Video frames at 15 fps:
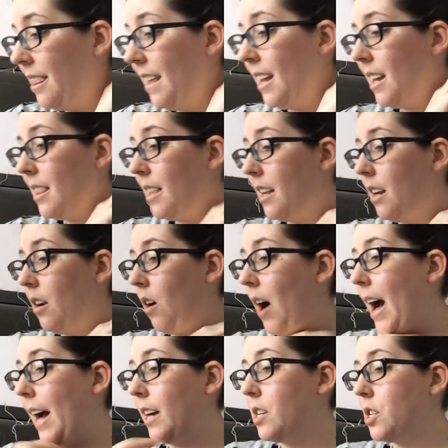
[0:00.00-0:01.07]
think that it'll
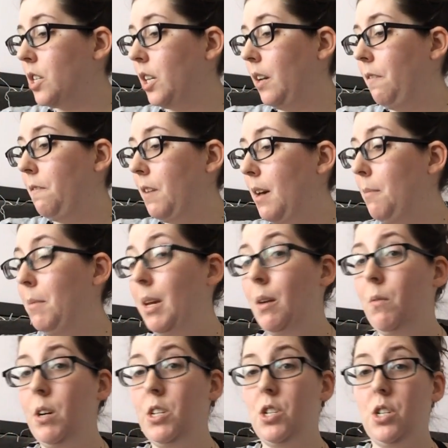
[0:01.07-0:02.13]
actually fit me,
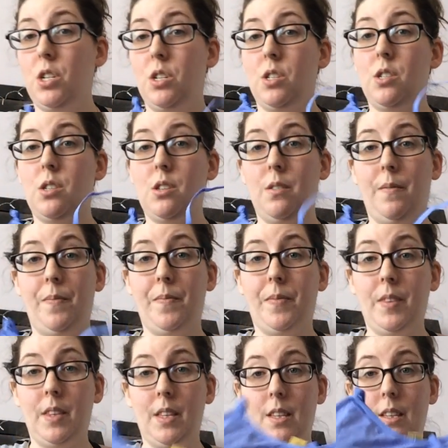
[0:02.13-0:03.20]
which is,
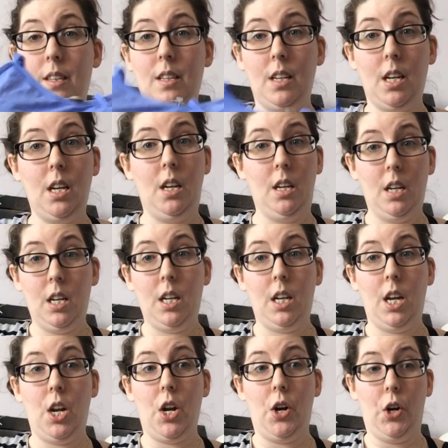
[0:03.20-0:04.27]

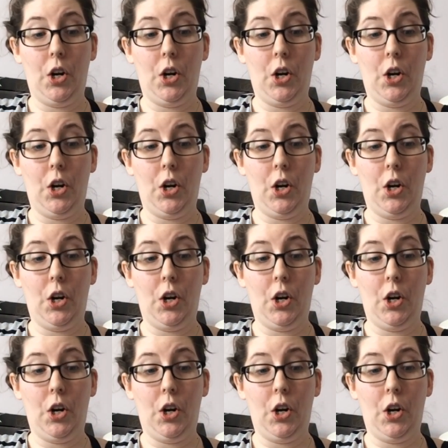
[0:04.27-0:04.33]
you know,